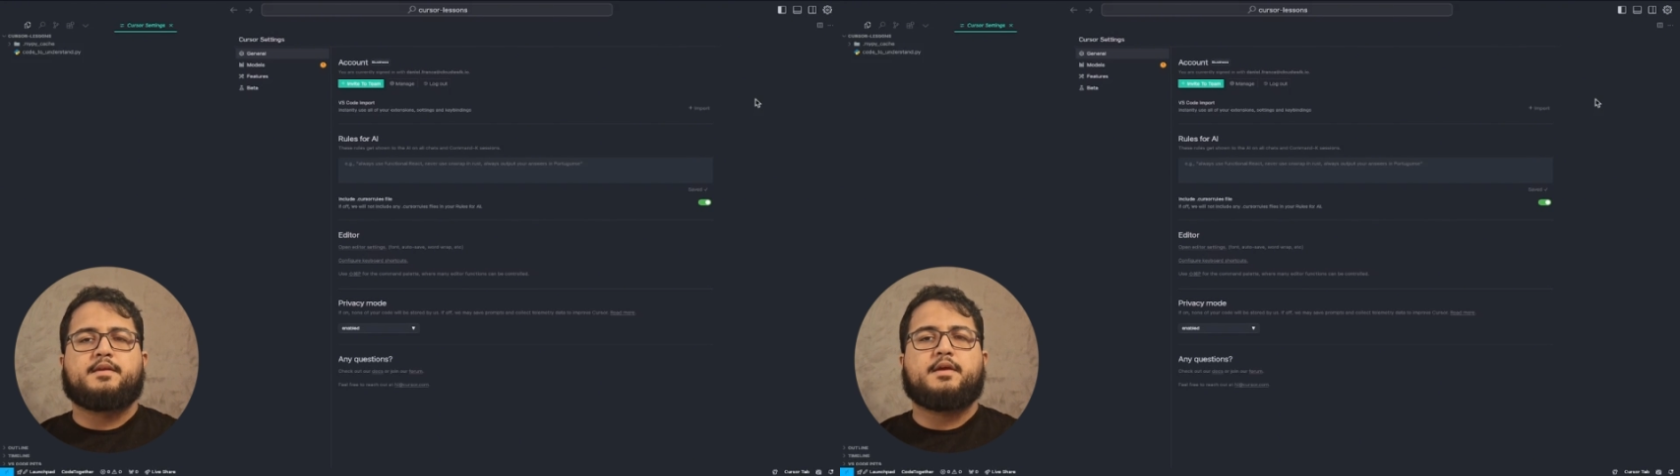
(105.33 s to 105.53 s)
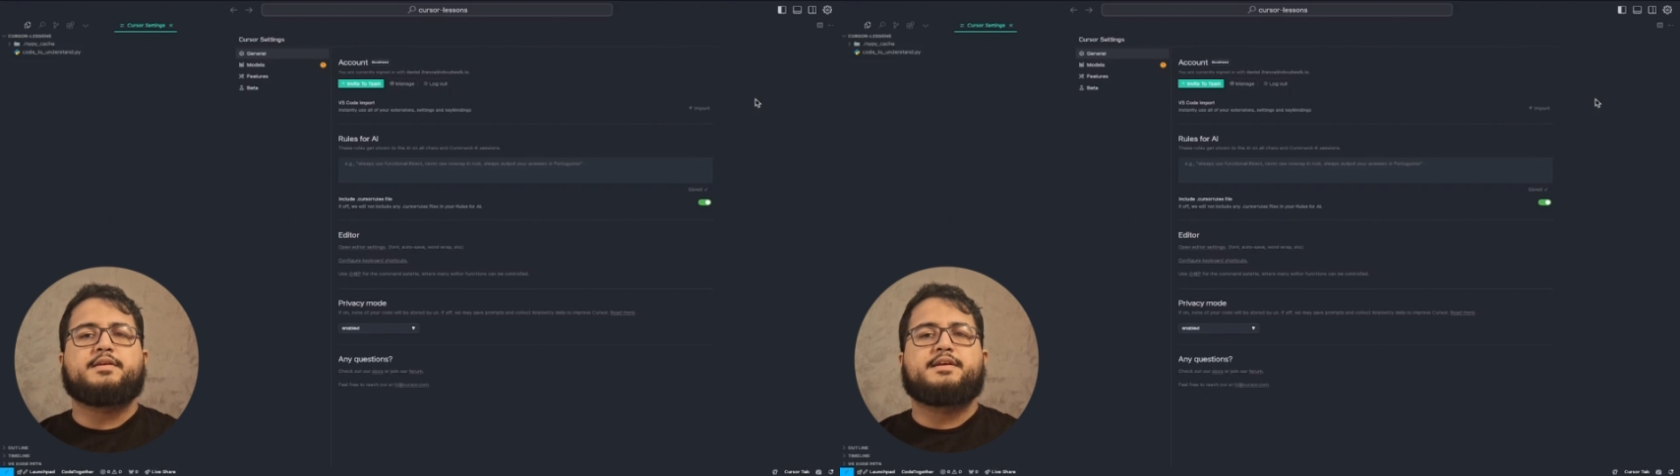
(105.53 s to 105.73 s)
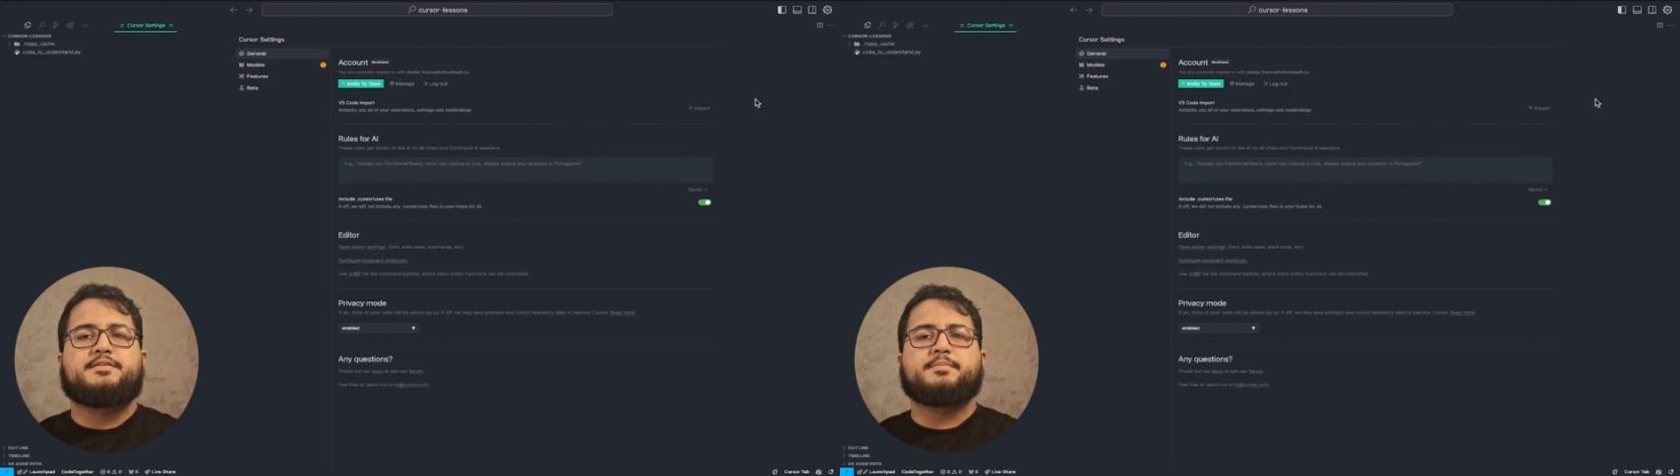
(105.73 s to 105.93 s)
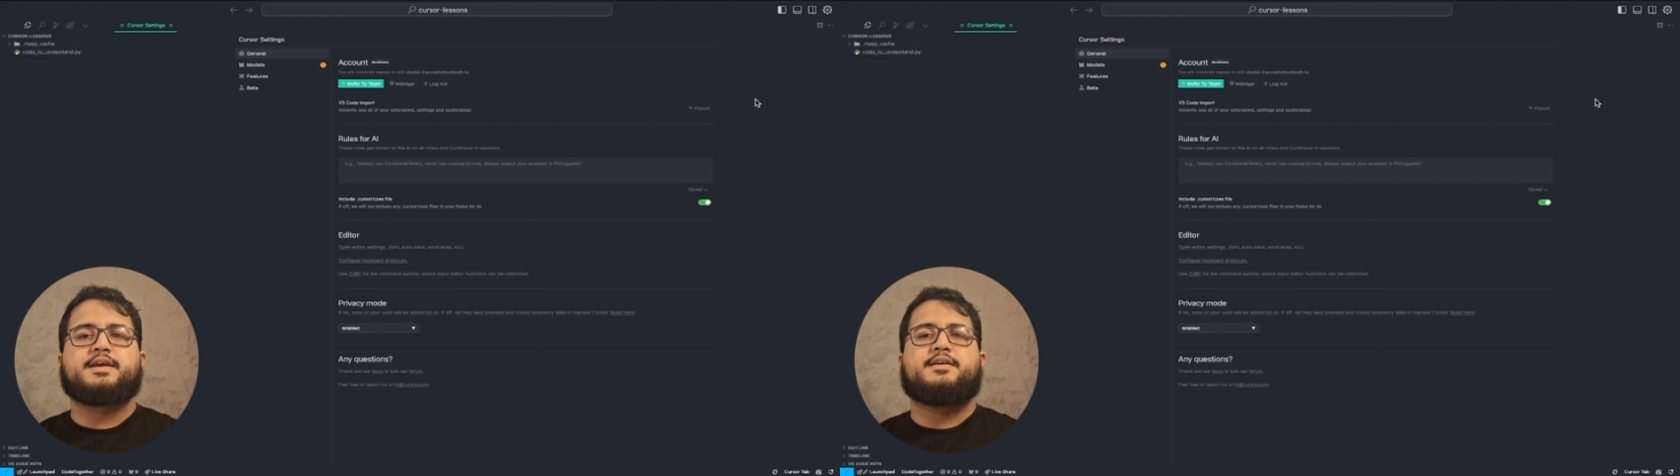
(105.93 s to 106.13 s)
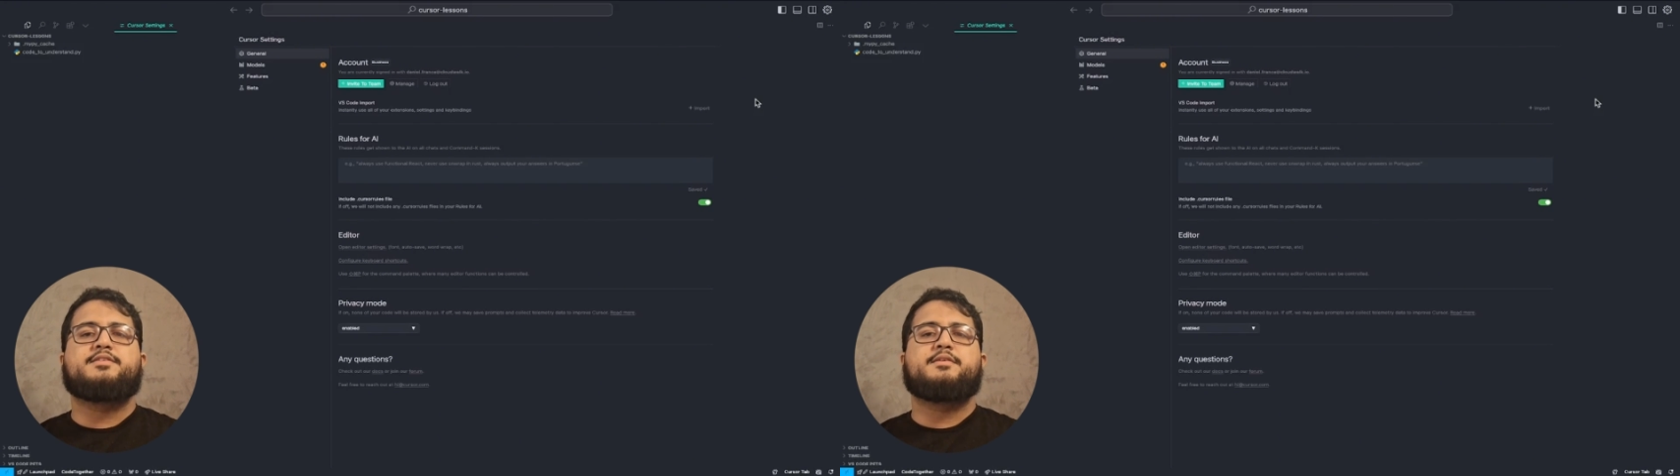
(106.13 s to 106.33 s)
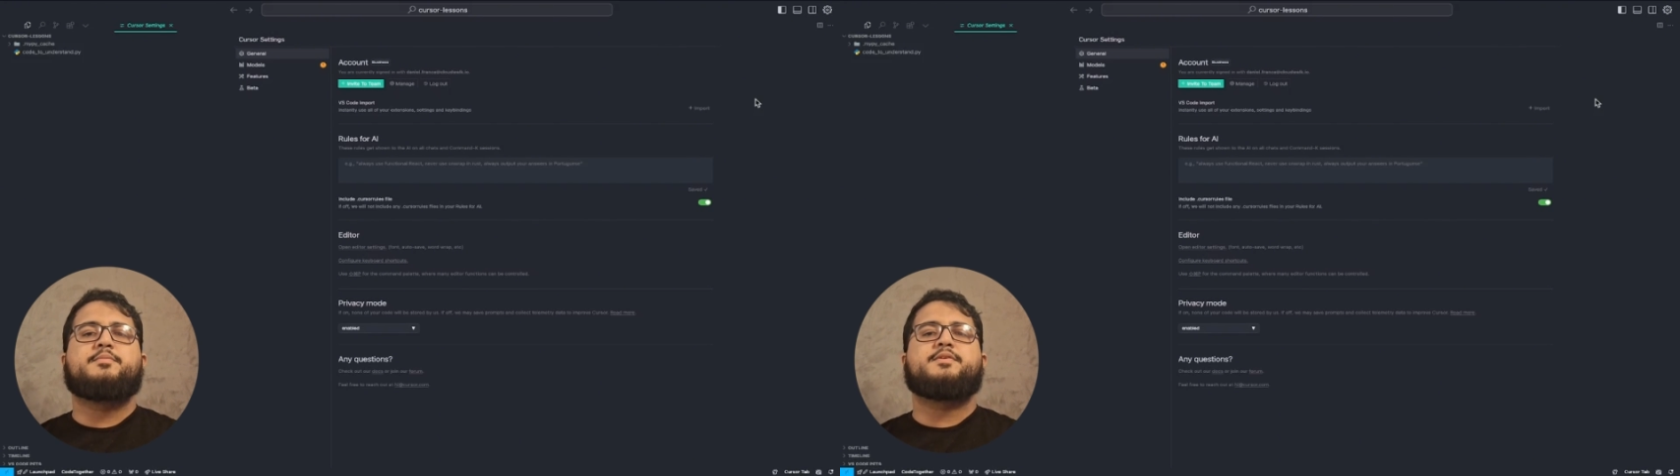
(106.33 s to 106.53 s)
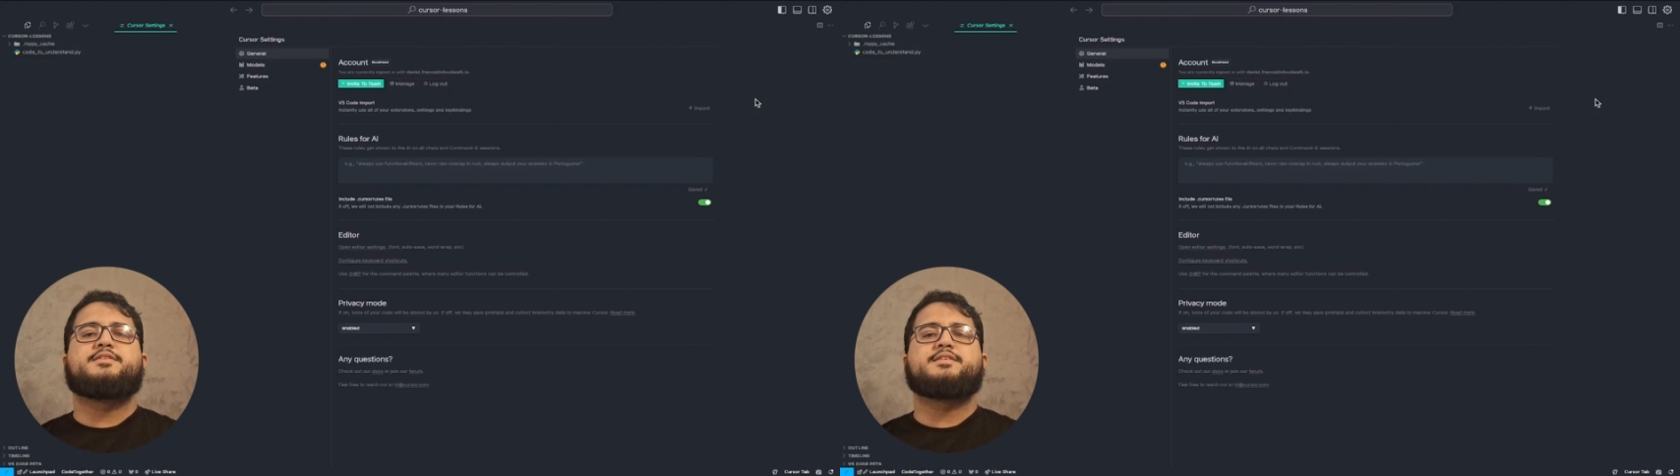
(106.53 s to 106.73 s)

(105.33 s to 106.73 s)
On this page, the first